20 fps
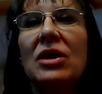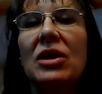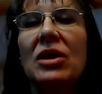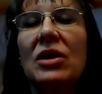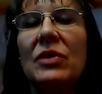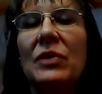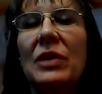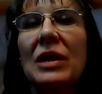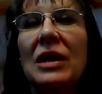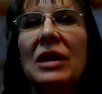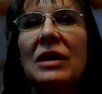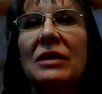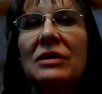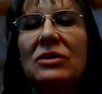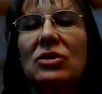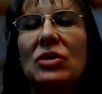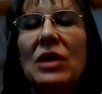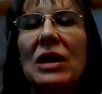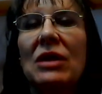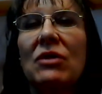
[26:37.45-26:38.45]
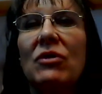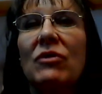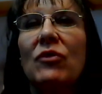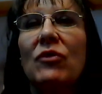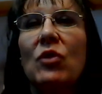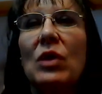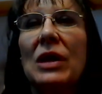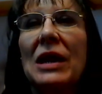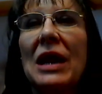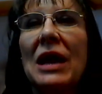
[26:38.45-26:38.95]
You want to try to
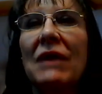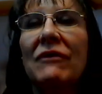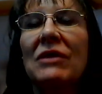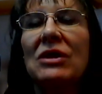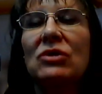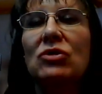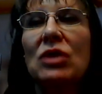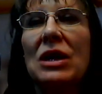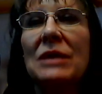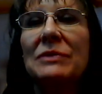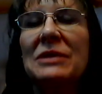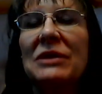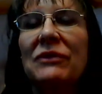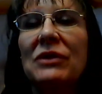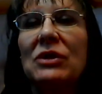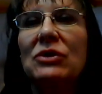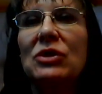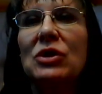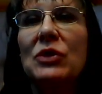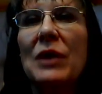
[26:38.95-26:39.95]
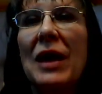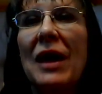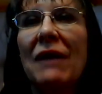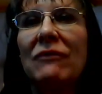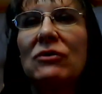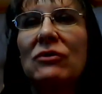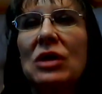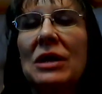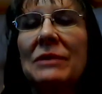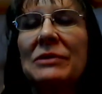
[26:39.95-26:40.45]
avoid heavy drapes. If you do
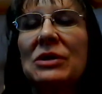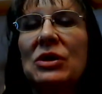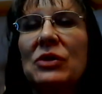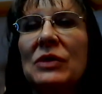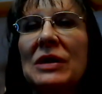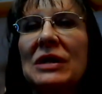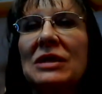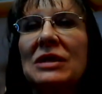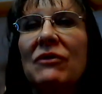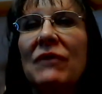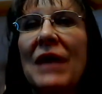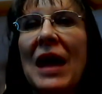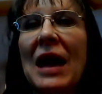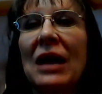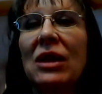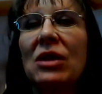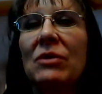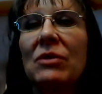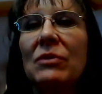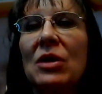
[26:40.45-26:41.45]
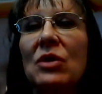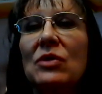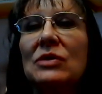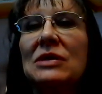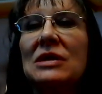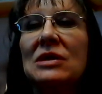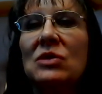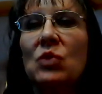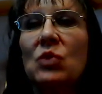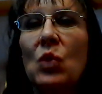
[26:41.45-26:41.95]
have drapes, you need to vacuum
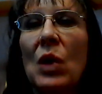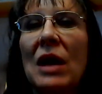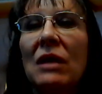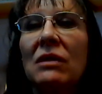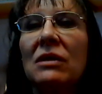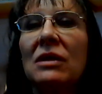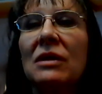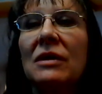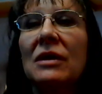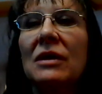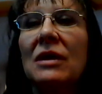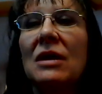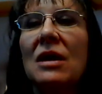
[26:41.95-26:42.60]
those as well.